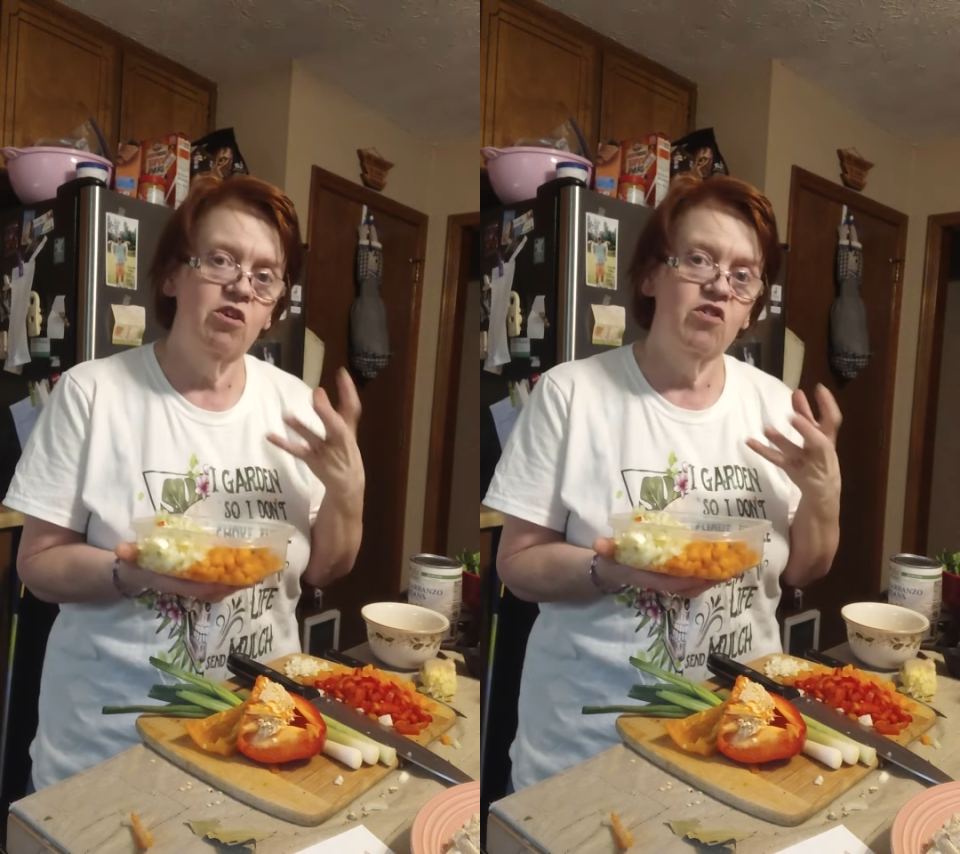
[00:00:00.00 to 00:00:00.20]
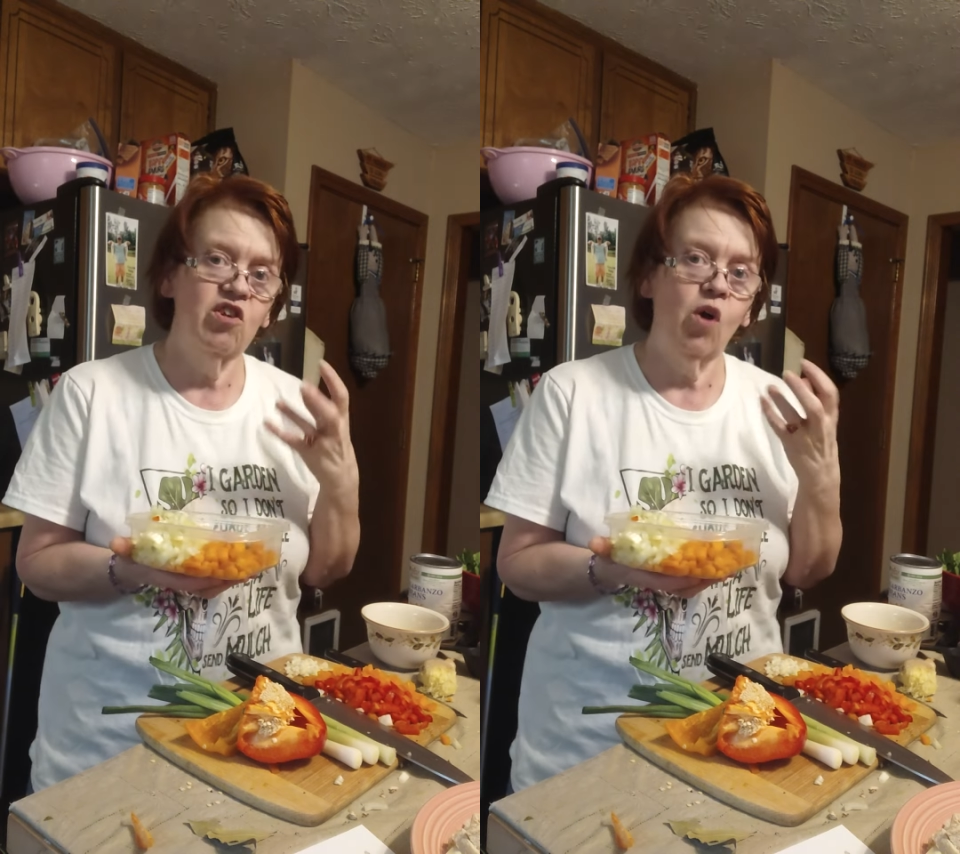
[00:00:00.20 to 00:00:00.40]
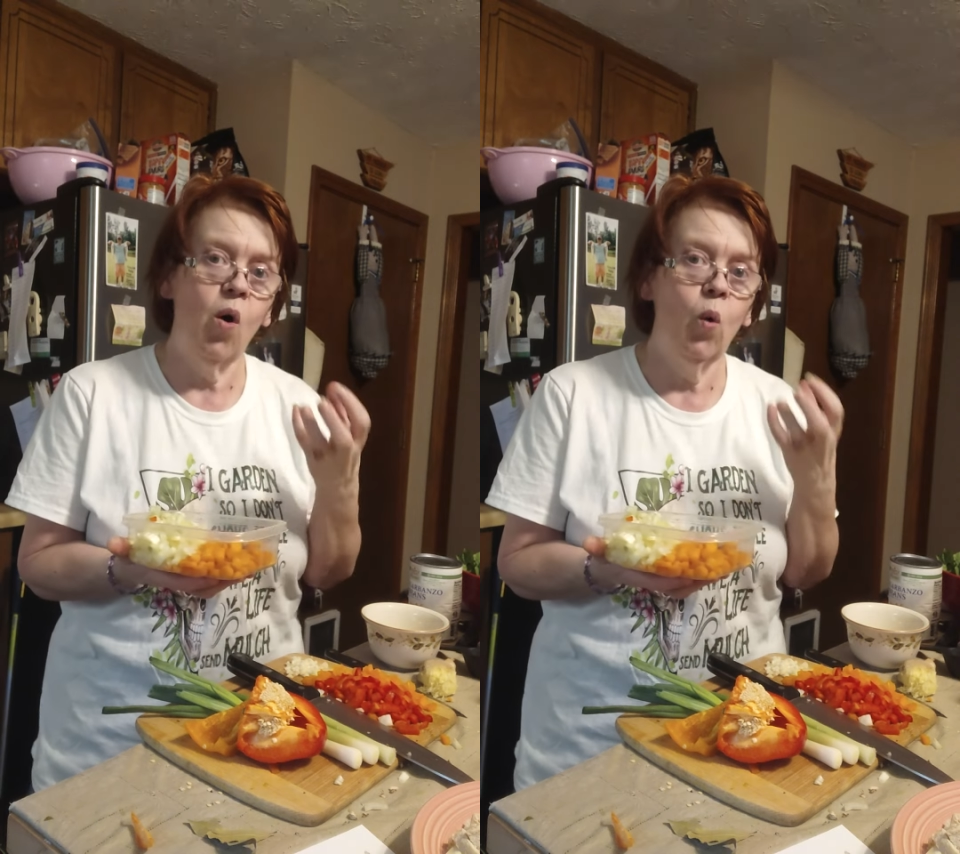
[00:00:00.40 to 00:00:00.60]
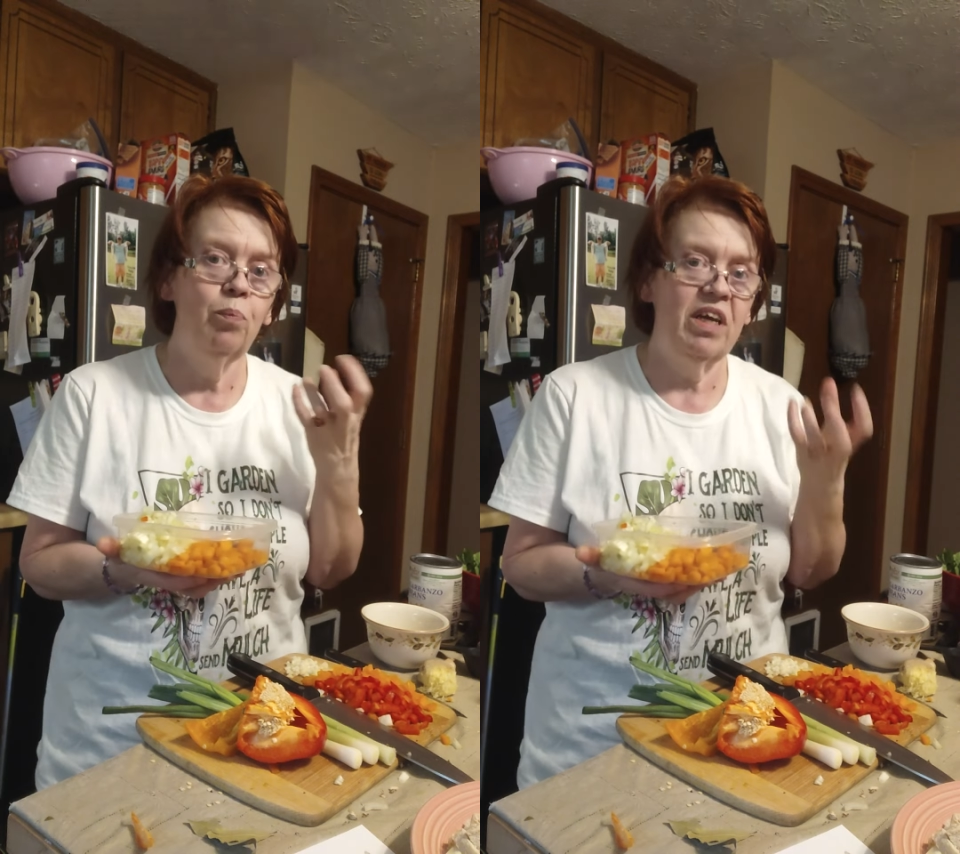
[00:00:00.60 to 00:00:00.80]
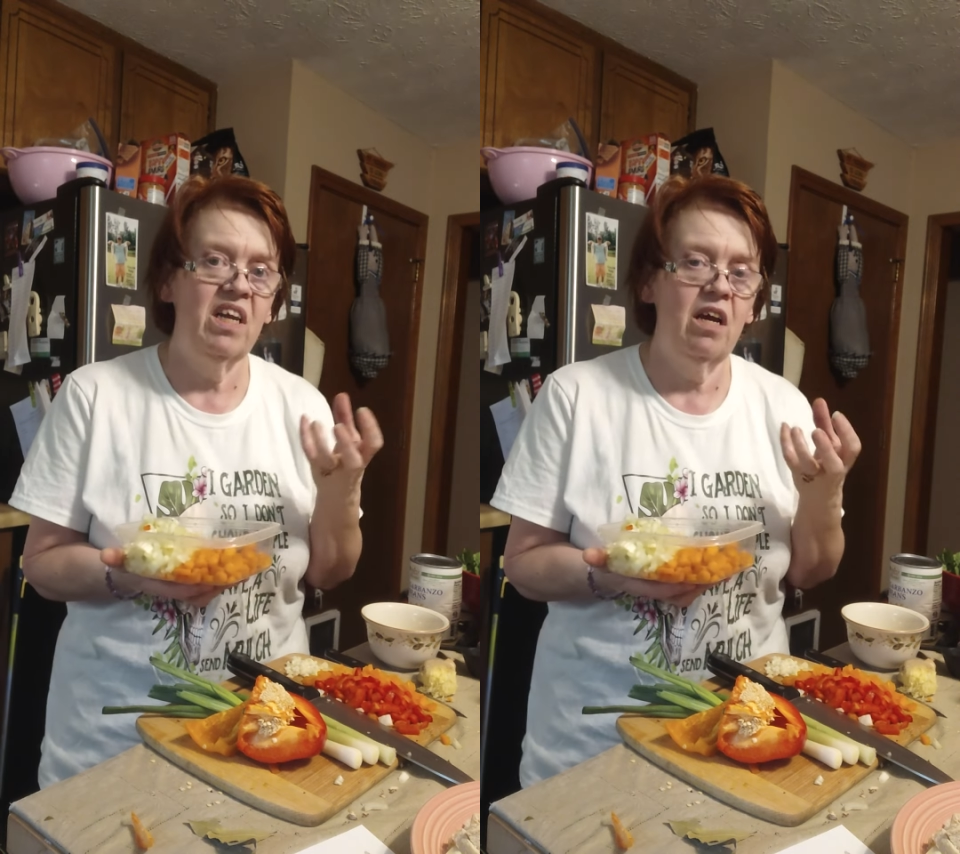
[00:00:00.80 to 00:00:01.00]
of using the whole
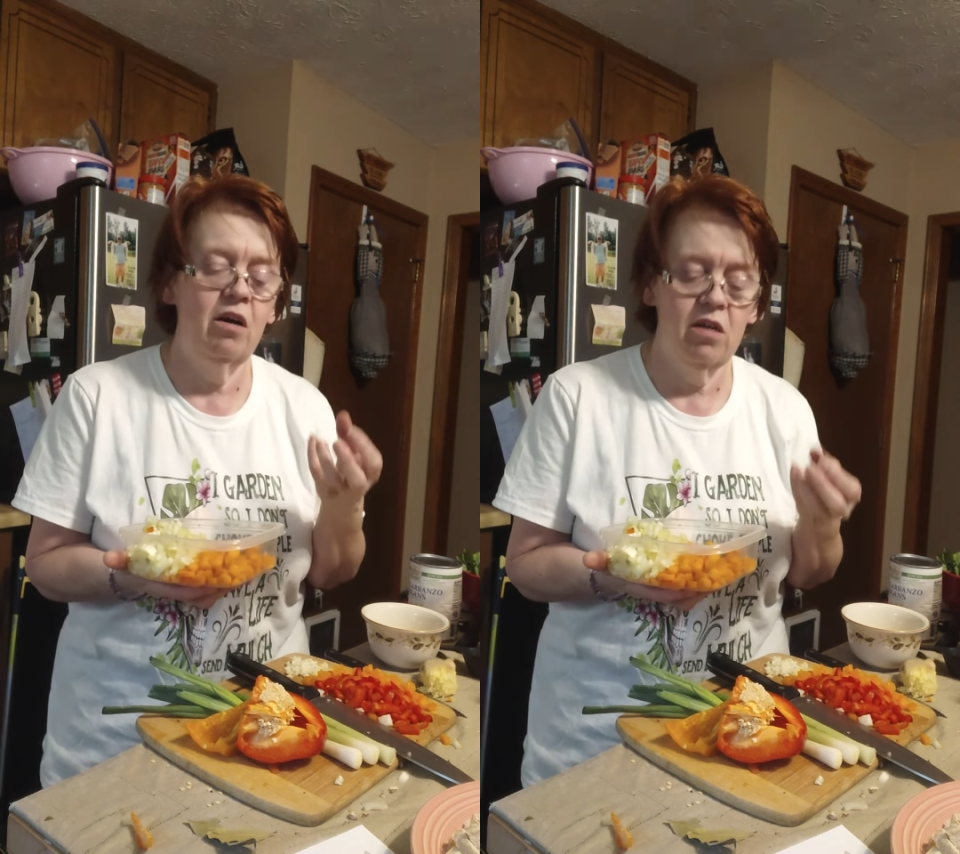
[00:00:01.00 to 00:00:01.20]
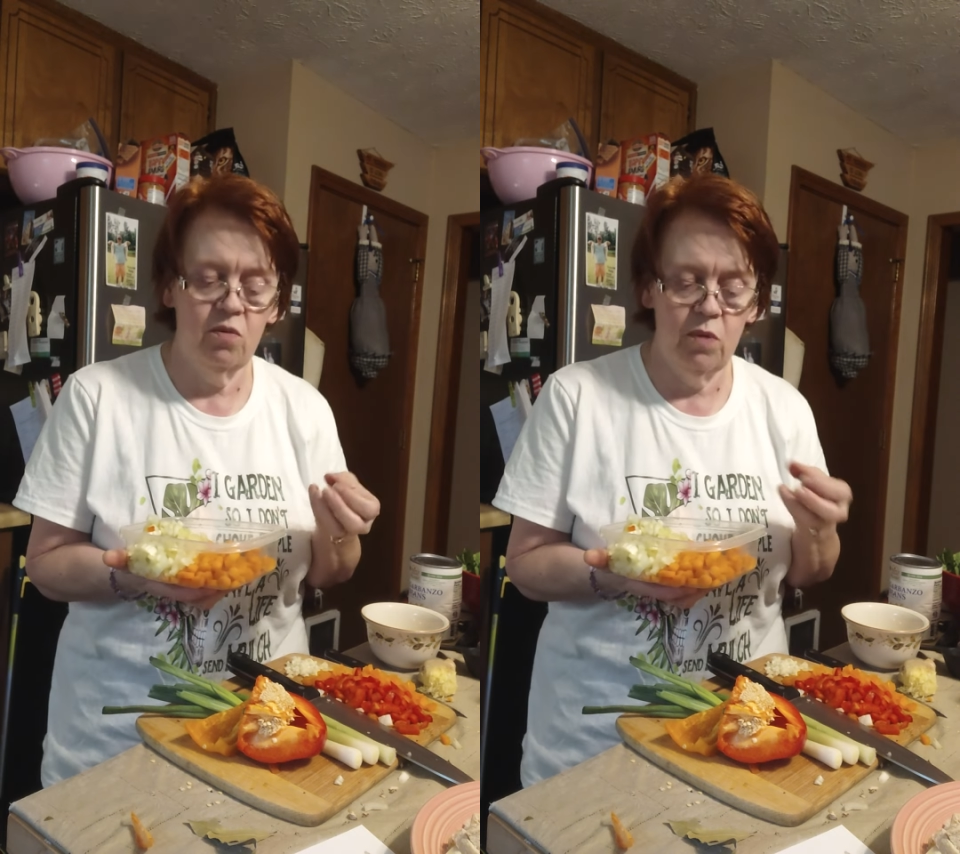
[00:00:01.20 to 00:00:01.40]
big carrots,